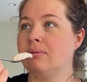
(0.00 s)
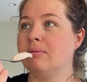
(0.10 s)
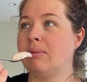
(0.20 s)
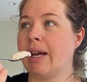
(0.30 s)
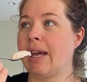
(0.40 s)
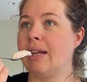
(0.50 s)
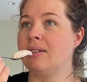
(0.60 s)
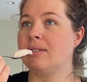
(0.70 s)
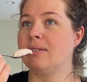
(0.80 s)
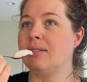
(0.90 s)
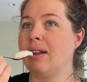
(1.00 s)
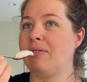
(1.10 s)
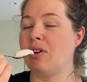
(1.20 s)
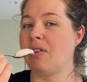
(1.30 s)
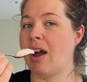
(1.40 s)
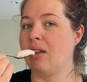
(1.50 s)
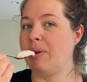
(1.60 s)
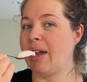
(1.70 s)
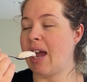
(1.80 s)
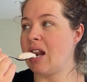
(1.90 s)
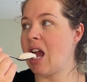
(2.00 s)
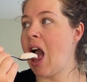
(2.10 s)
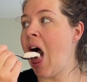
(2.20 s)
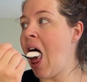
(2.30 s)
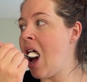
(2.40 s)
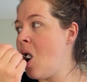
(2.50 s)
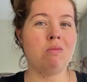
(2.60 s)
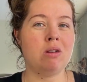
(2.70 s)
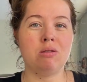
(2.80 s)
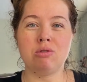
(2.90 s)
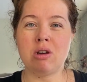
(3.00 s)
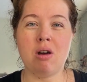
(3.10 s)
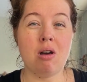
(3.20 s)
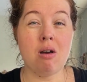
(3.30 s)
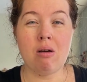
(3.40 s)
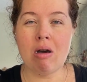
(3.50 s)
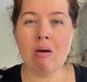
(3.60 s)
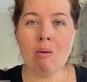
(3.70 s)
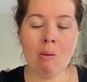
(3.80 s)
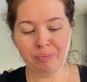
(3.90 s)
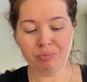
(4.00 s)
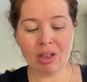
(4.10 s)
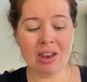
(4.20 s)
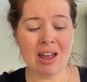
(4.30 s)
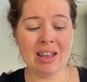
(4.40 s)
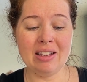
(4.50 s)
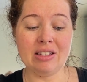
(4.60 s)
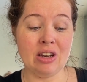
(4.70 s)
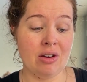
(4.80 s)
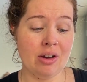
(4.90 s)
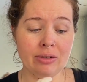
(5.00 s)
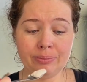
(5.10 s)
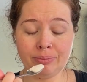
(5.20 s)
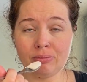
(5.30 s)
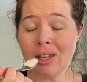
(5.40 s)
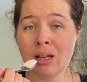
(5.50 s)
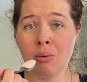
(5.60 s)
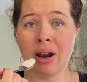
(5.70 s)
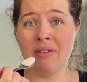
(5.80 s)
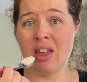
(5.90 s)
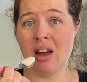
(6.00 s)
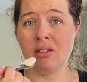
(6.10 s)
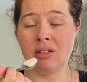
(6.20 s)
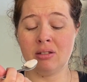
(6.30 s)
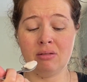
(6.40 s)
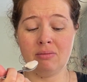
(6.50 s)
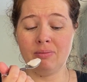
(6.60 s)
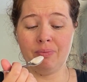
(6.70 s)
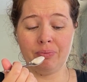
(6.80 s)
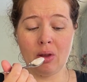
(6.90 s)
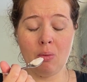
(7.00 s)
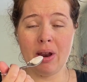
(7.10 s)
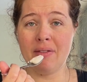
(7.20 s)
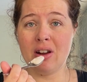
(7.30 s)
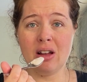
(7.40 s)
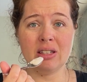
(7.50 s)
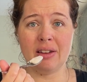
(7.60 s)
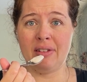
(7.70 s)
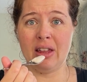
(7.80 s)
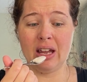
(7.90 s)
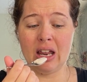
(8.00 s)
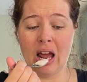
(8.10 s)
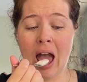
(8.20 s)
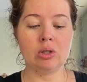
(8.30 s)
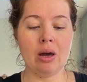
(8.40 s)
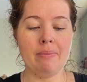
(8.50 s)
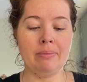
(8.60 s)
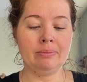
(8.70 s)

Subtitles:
my kids' leftover Halloween candy, and I'll drink hot cocoa, and I eat cereal and whatever else I feel like eating. So